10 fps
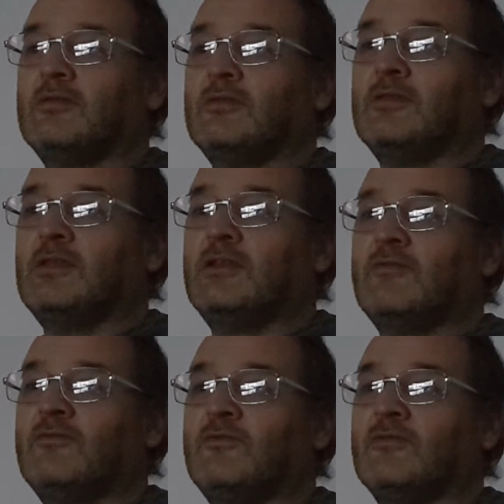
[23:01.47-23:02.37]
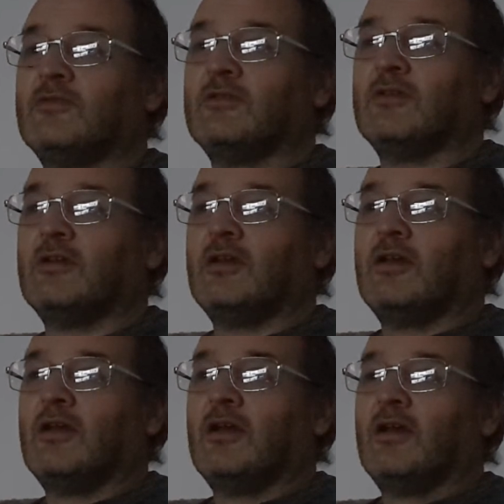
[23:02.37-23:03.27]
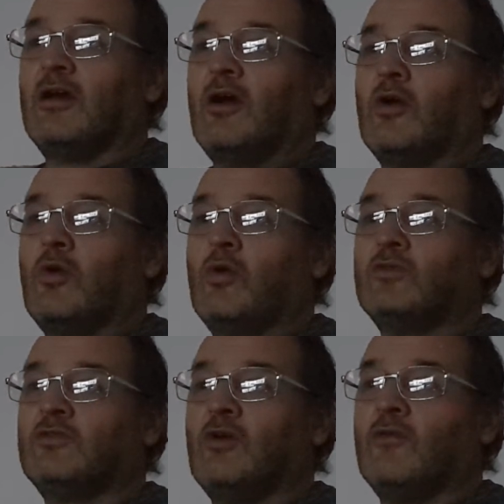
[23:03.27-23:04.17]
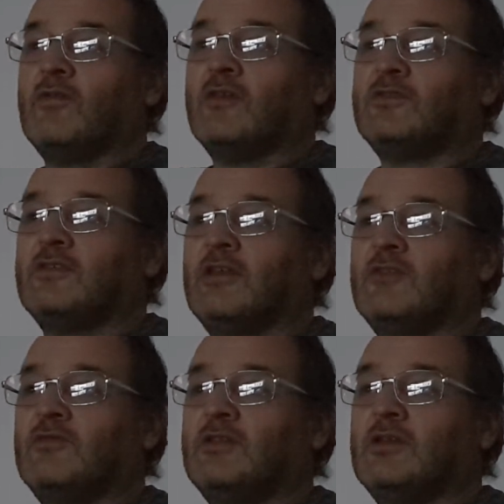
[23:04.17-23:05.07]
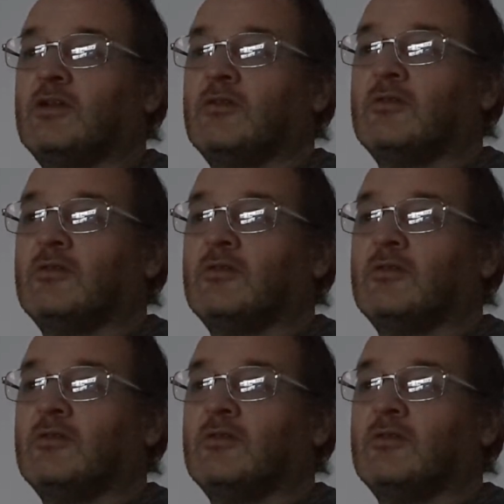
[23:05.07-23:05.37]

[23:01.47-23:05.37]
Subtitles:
nearly a quarter of yesterday's video.